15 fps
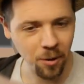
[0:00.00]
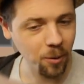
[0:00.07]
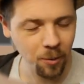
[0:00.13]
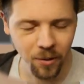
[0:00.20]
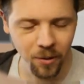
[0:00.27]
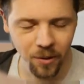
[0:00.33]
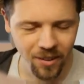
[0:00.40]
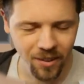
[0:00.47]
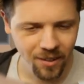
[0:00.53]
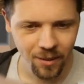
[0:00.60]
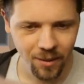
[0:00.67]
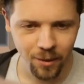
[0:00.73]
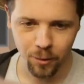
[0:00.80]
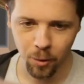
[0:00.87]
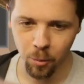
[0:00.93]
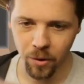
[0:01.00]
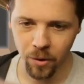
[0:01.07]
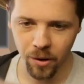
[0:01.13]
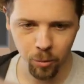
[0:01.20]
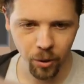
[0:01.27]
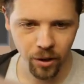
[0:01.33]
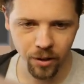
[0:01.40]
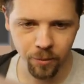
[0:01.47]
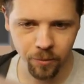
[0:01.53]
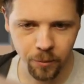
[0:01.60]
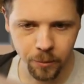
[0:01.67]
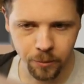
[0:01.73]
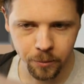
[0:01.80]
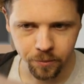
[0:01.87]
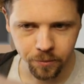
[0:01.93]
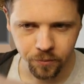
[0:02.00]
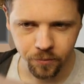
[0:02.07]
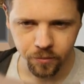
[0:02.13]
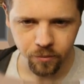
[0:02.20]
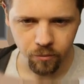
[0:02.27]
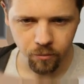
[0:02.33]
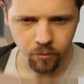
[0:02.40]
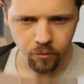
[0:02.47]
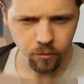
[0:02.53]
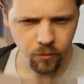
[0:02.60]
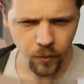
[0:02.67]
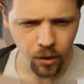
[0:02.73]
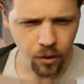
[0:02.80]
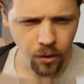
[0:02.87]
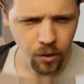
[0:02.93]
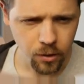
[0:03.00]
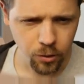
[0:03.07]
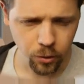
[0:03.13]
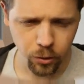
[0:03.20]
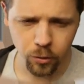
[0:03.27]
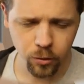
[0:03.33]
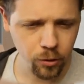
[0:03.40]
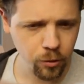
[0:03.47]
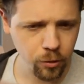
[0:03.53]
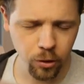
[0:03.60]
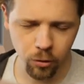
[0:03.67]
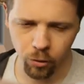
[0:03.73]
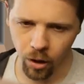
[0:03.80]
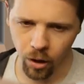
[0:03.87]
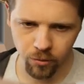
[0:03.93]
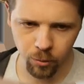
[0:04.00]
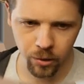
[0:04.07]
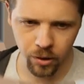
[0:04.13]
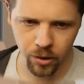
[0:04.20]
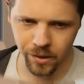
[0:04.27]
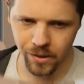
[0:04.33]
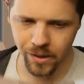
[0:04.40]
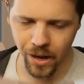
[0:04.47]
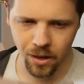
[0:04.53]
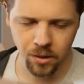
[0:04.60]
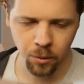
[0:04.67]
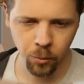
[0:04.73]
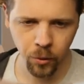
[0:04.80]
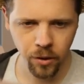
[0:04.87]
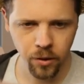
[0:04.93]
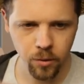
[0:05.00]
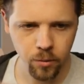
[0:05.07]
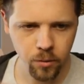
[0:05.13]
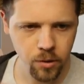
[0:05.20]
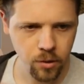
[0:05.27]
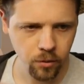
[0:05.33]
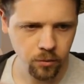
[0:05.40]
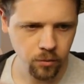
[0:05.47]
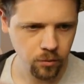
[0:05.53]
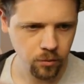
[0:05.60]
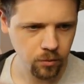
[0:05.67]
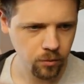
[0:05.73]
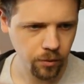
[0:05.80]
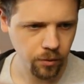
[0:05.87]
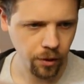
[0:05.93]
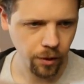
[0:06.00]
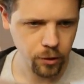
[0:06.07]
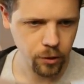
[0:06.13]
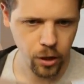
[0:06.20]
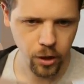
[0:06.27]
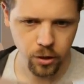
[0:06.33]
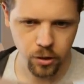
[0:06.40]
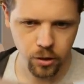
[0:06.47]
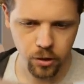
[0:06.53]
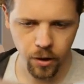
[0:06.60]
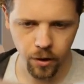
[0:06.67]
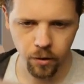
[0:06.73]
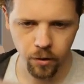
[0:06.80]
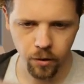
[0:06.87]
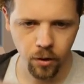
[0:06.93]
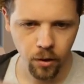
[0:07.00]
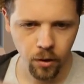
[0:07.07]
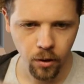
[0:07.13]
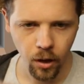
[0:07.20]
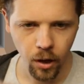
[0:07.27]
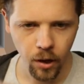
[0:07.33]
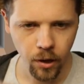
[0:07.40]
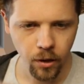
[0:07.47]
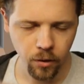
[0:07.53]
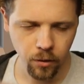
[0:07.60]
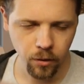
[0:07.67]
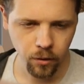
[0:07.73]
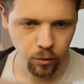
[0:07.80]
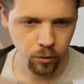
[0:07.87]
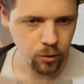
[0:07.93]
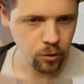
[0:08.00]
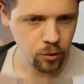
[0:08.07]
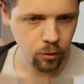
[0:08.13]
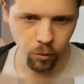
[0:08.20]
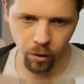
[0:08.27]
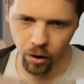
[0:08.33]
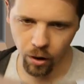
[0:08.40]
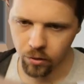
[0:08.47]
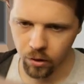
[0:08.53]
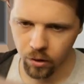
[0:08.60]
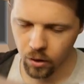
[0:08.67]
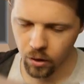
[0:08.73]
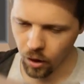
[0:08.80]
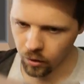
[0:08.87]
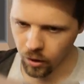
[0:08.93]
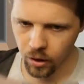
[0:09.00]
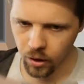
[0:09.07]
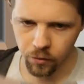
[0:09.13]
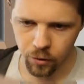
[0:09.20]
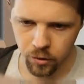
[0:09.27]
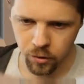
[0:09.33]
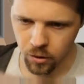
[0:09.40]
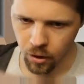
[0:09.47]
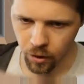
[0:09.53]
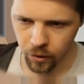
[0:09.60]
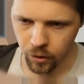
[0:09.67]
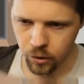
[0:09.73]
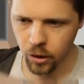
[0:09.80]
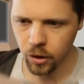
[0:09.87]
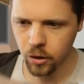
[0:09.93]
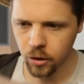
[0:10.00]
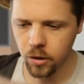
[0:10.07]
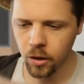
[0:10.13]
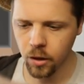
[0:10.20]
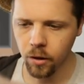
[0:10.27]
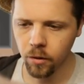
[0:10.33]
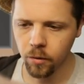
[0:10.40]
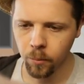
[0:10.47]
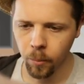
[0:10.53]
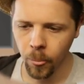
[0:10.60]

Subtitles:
I was hoping I didn't break it. So you still craft them the exact same way you used to. Nothing changed there. And you're still crafting the unlocked version. Nothing changed there.